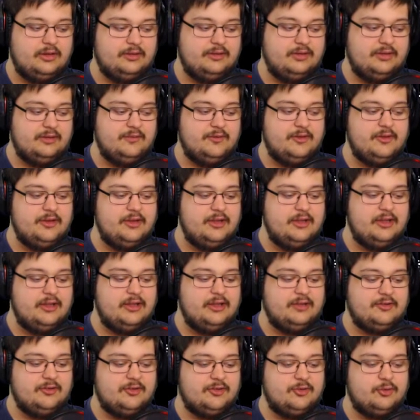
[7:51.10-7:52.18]
Damn.
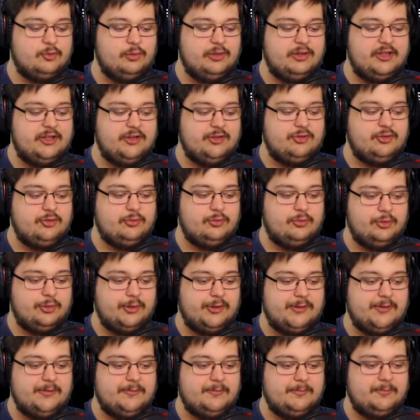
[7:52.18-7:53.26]
It's a squeaky chew
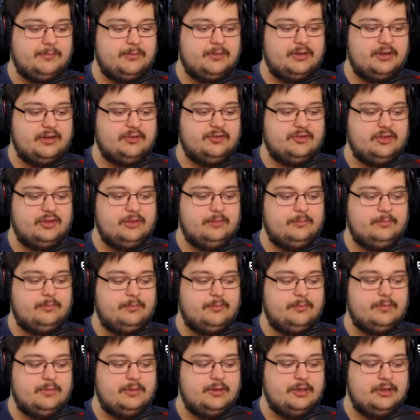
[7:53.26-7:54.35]
toy. Can I sleep?
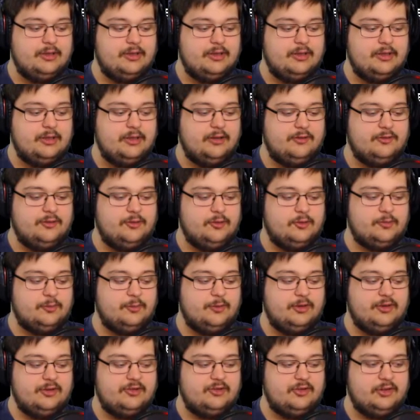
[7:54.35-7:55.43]
It's too
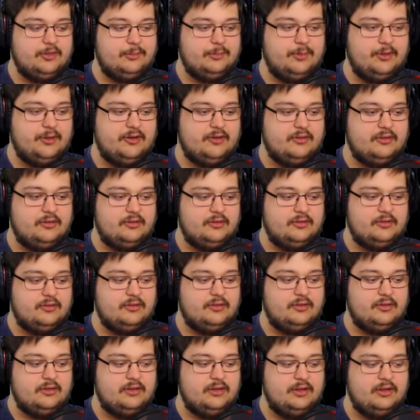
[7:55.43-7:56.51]
small to sleep on.
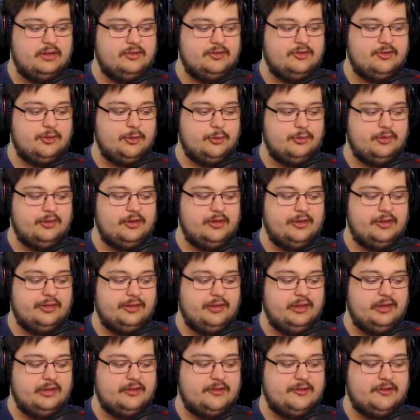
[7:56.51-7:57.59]
It's totally
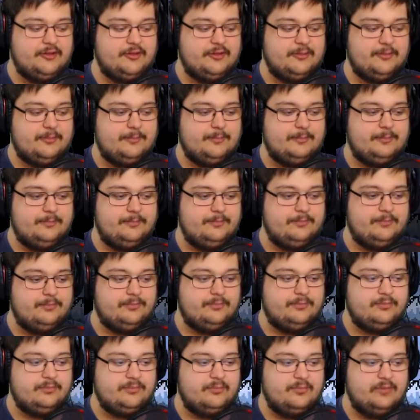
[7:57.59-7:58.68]
unlocked.
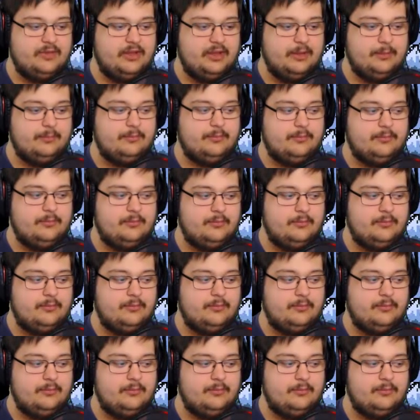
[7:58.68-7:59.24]
Yep.